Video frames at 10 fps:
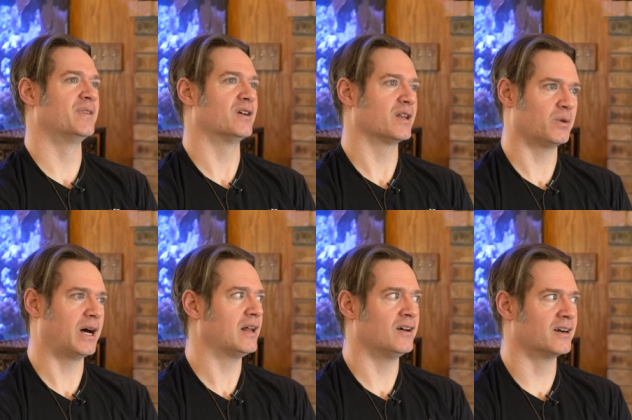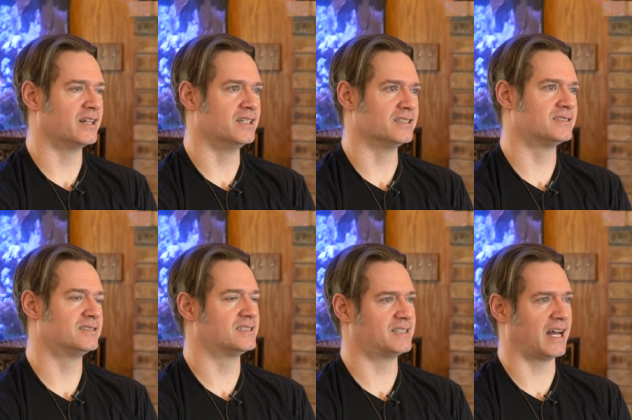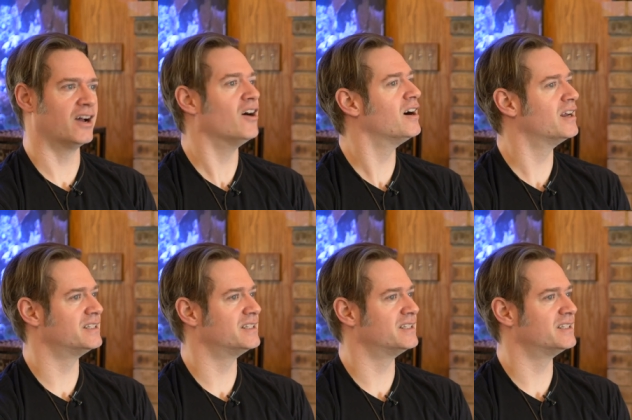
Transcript: they're like, well, how long can you stay on?